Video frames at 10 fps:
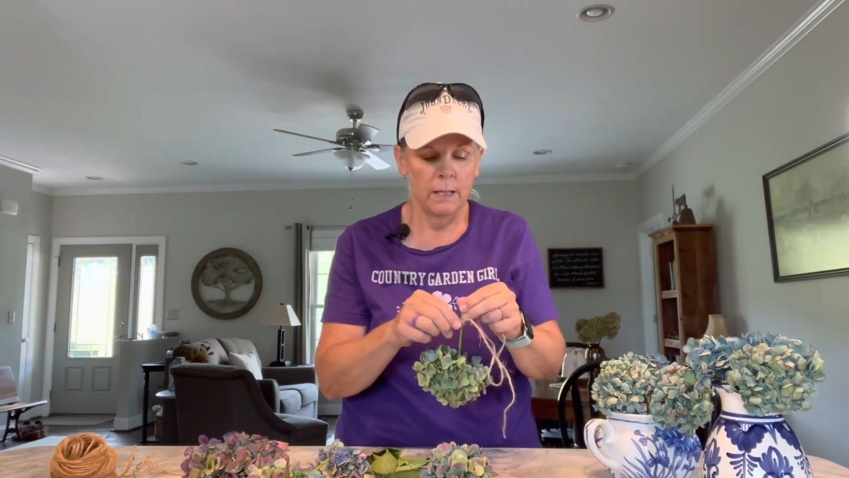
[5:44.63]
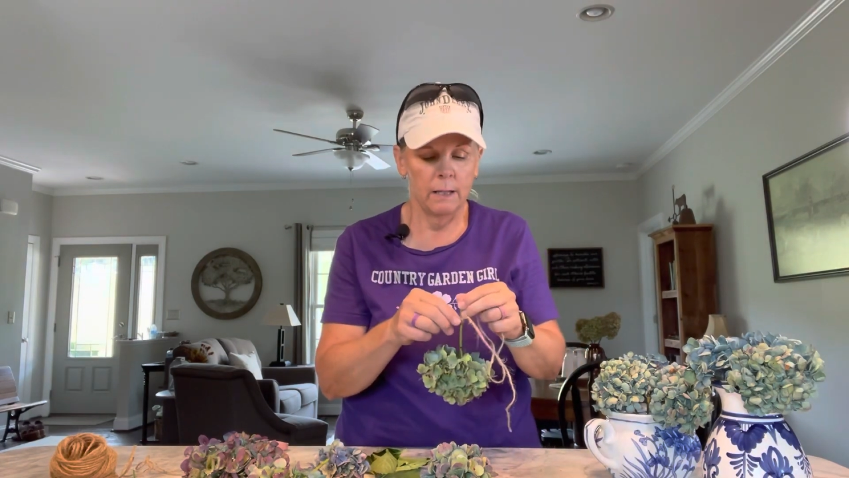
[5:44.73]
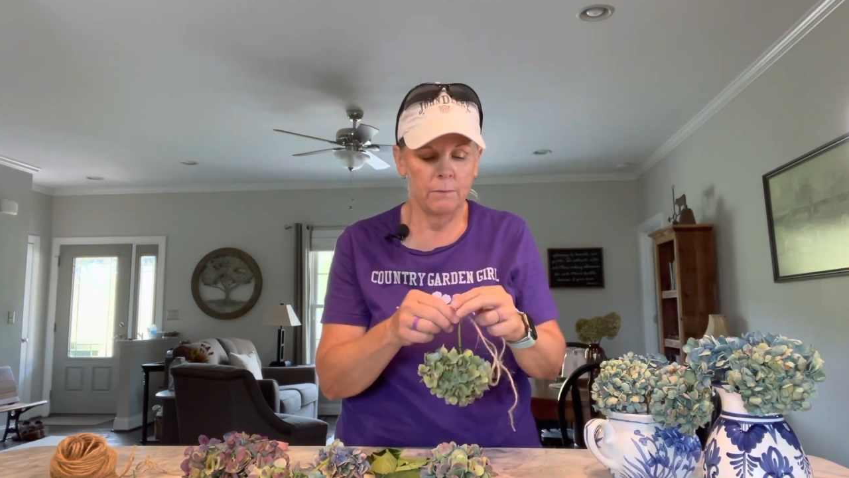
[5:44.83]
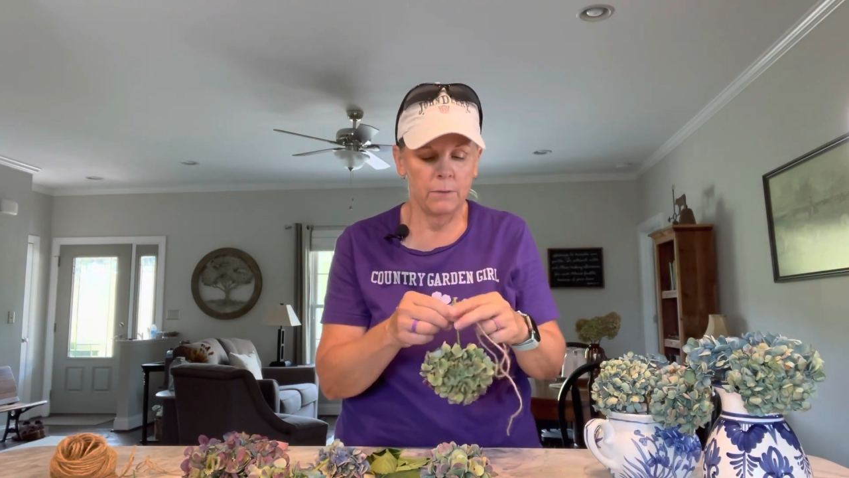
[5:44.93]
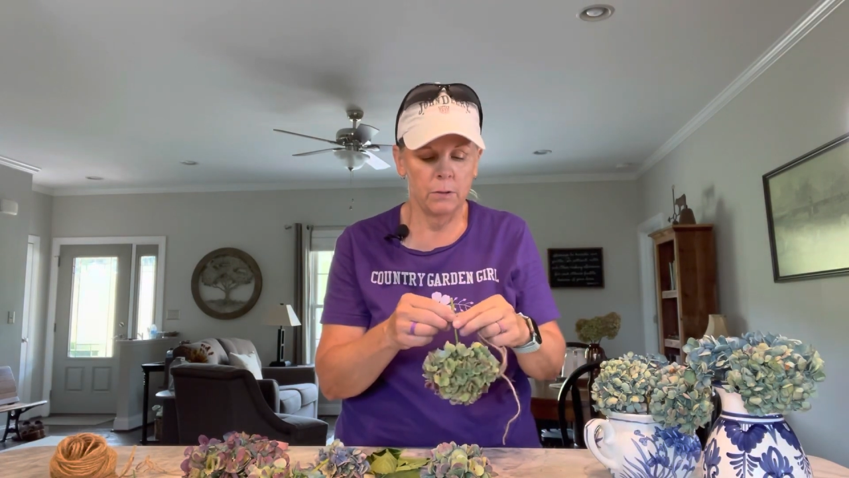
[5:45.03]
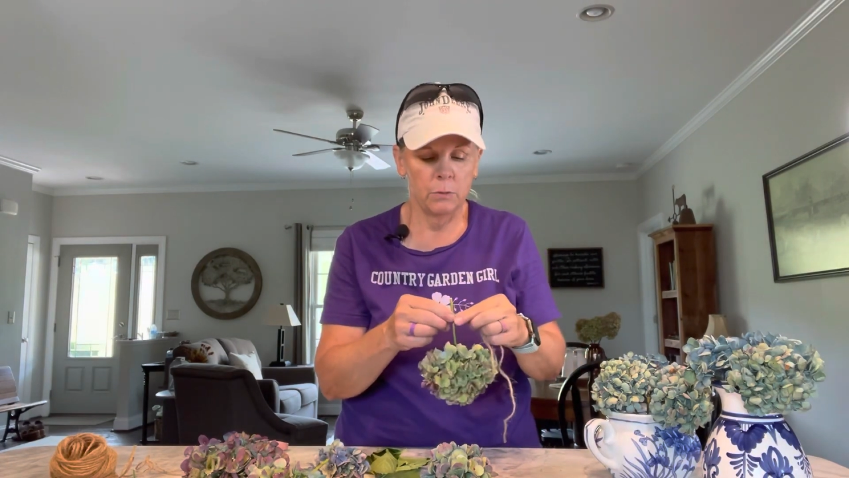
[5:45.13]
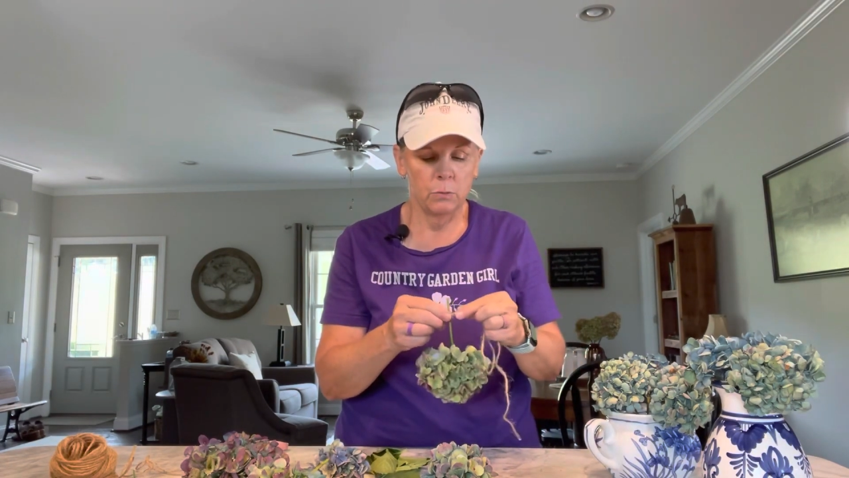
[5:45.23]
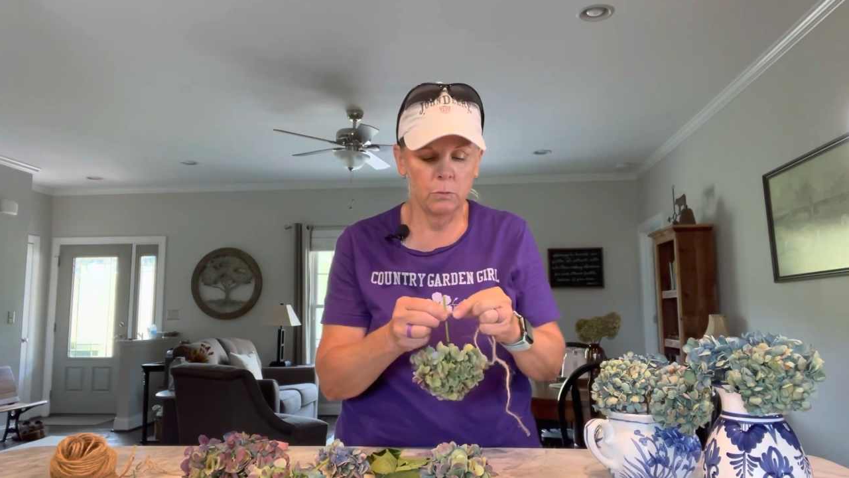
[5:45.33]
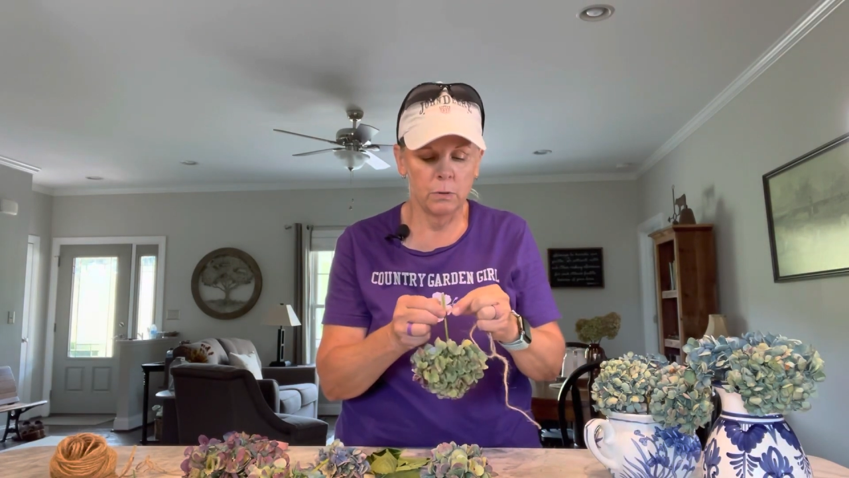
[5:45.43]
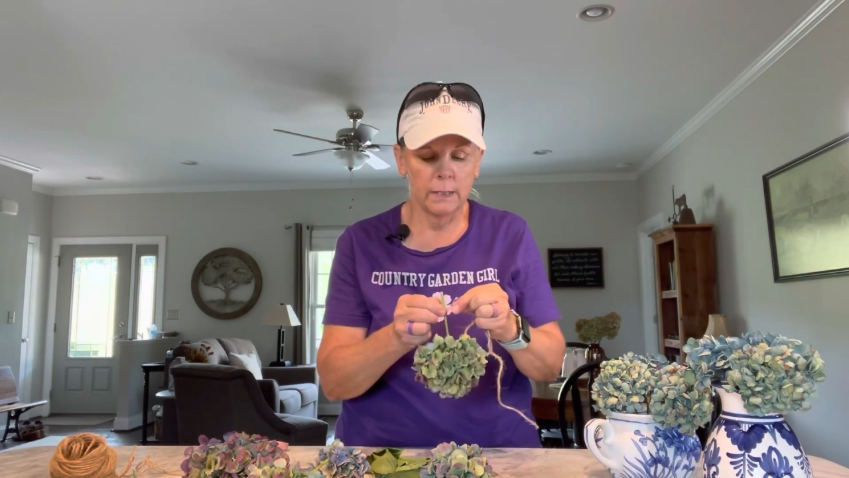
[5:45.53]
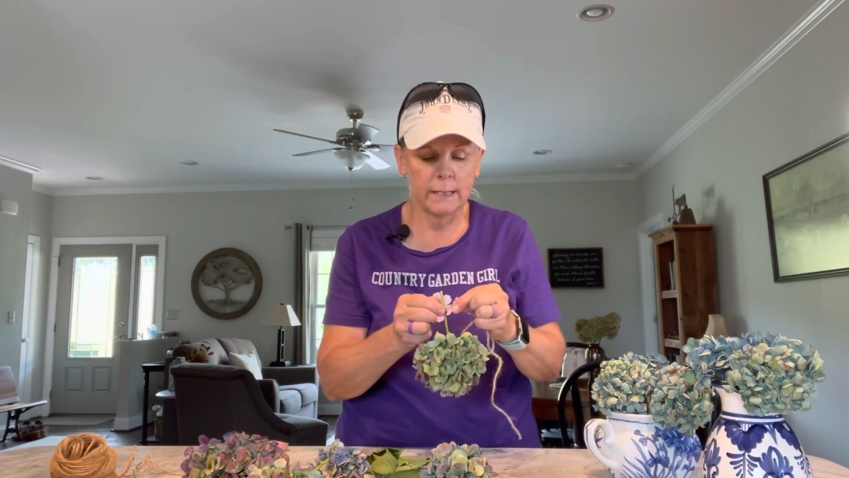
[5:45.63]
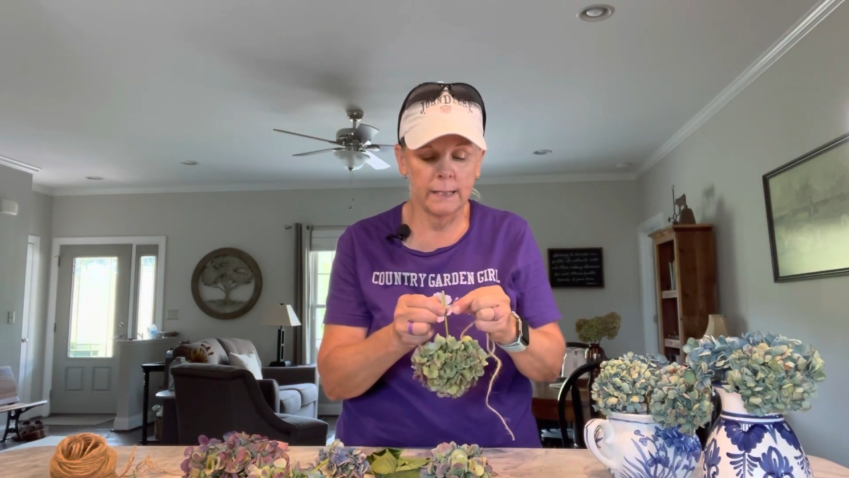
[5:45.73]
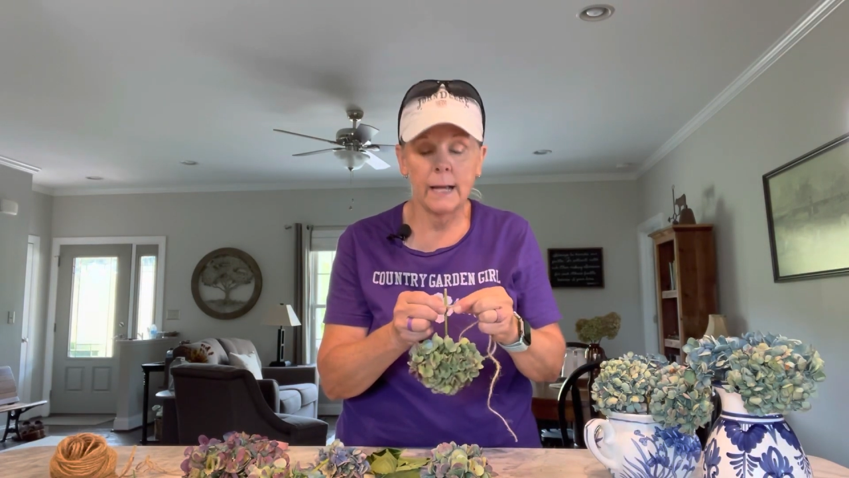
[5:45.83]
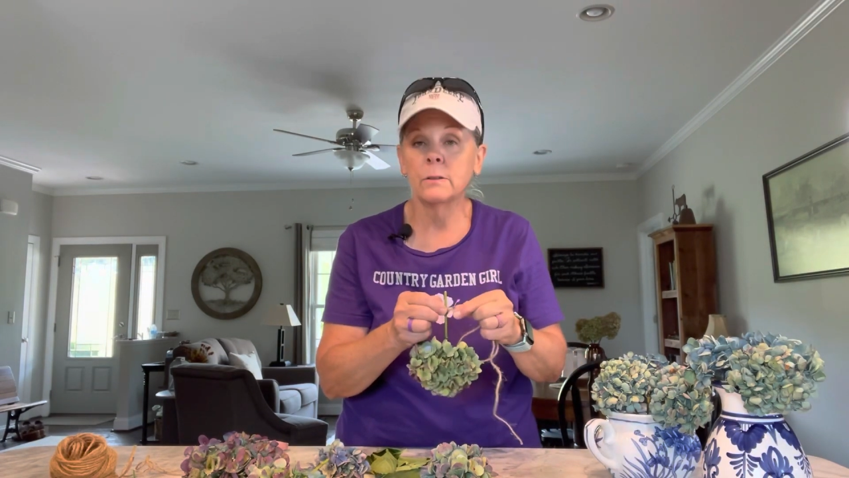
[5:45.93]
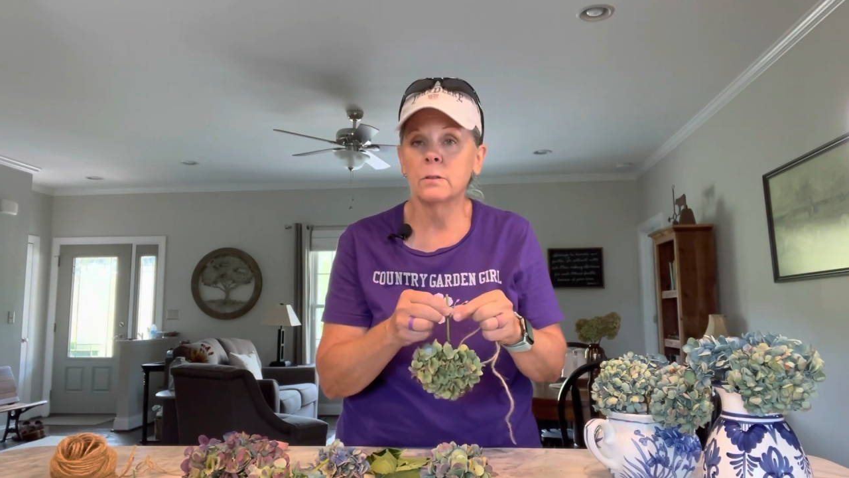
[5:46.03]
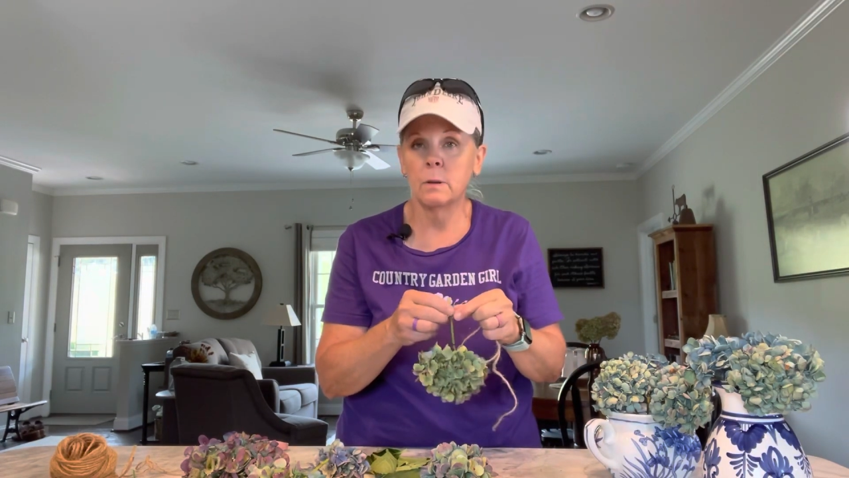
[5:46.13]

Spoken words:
if you catch